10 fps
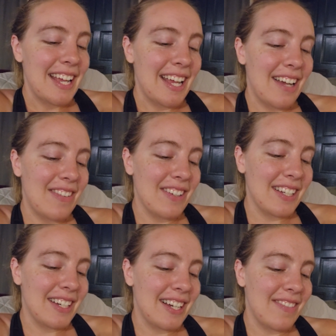oh my
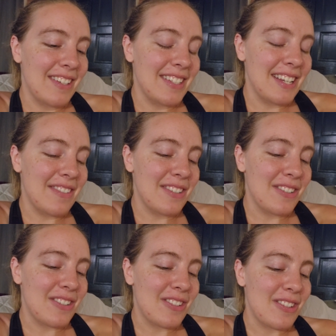God, my day was
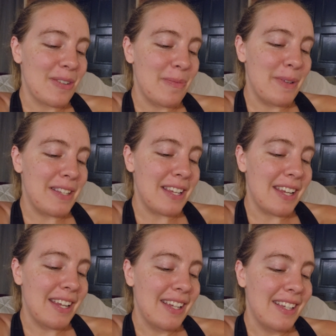just so busy.